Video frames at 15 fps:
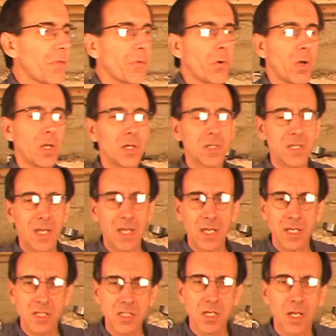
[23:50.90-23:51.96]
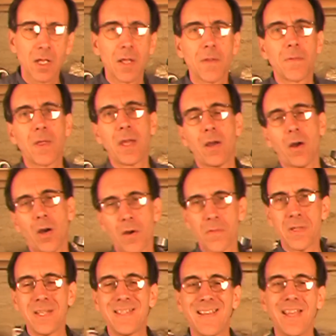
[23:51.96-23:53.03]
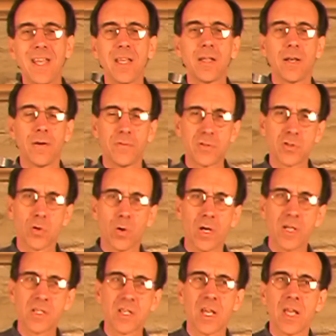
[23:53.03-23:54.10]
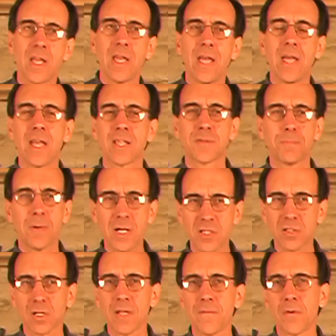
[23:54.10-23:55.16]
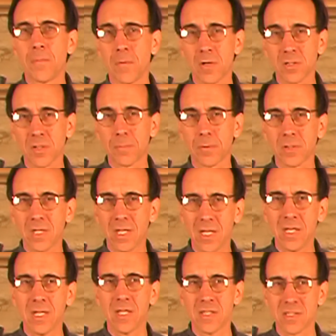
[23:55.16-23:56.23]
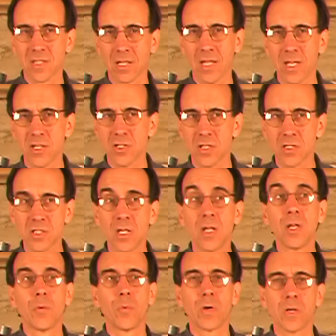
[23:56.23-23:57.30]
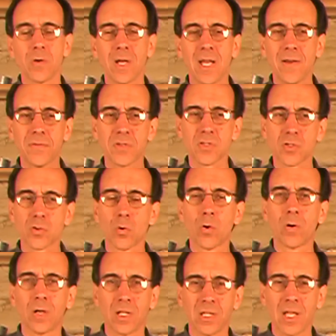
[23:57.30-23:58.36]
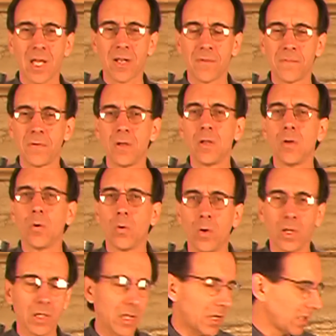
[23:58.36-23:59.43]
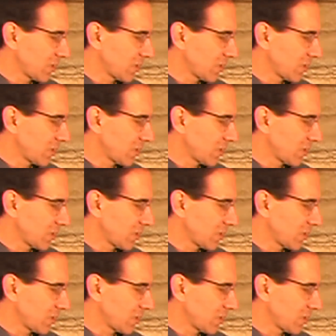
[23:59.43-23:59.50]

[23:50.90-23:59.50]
oil tanks, they are the tank of choice, especially for multiple tank installations where you have to store a lot of oil on